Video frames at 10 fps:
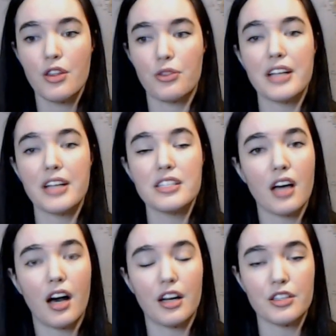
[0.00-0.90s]
threaten
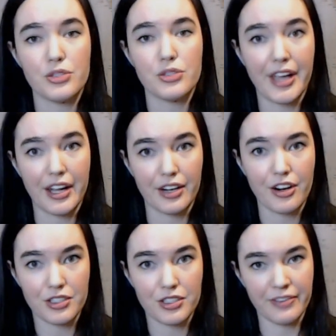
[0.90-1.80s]
to undo
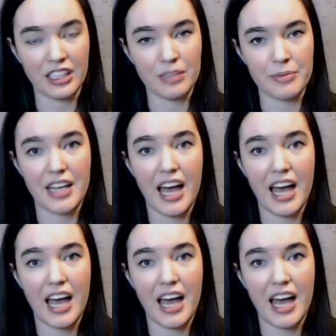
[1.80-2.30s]
character development.